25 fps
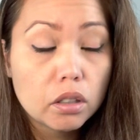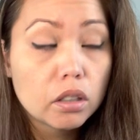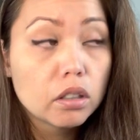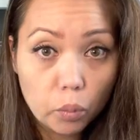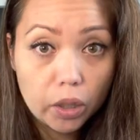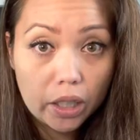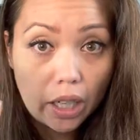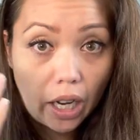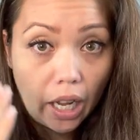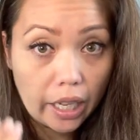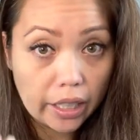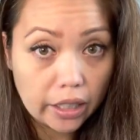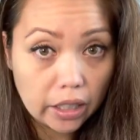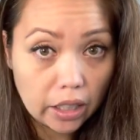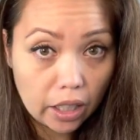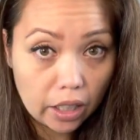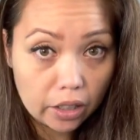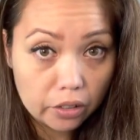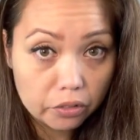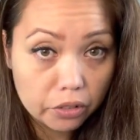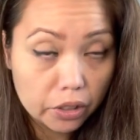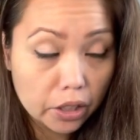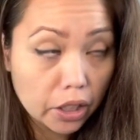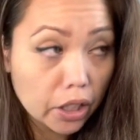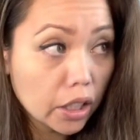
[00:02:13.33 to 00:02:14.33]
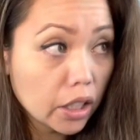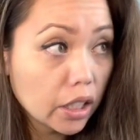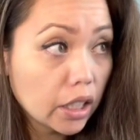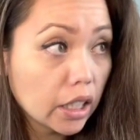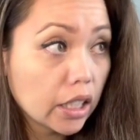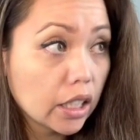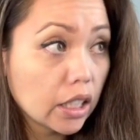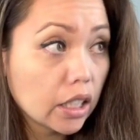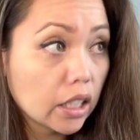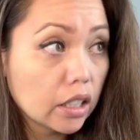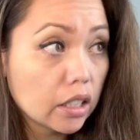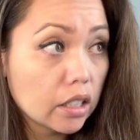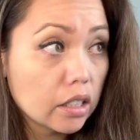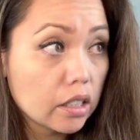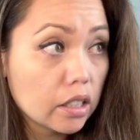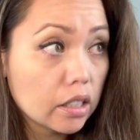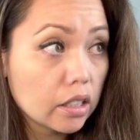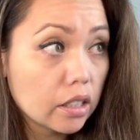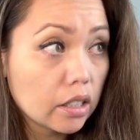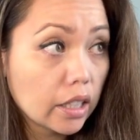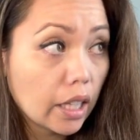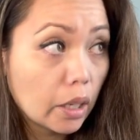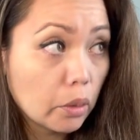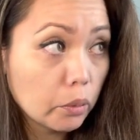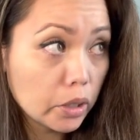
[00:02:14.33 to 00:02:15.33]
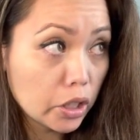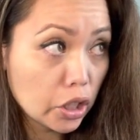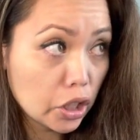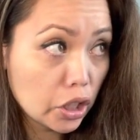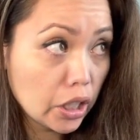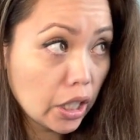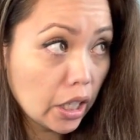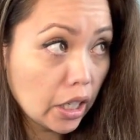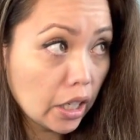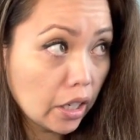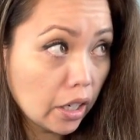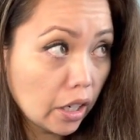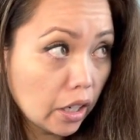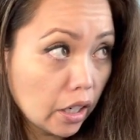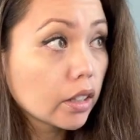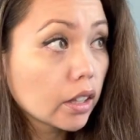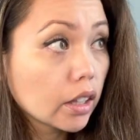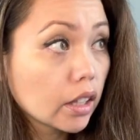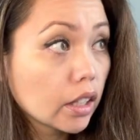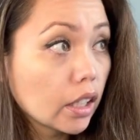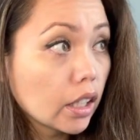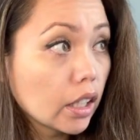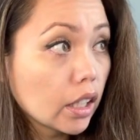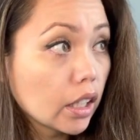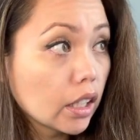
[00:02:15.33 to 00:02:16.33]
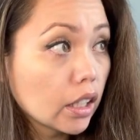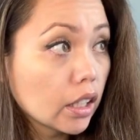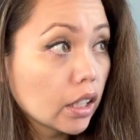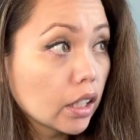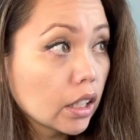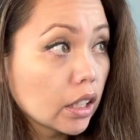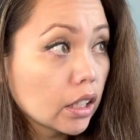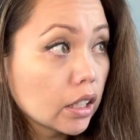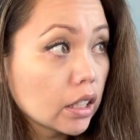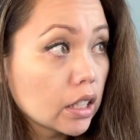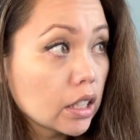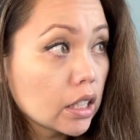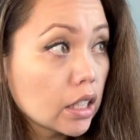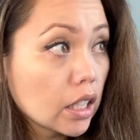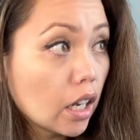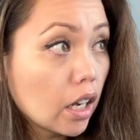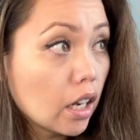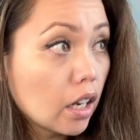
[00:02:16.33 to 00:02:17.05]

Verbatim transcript: What I cover is, that we share, is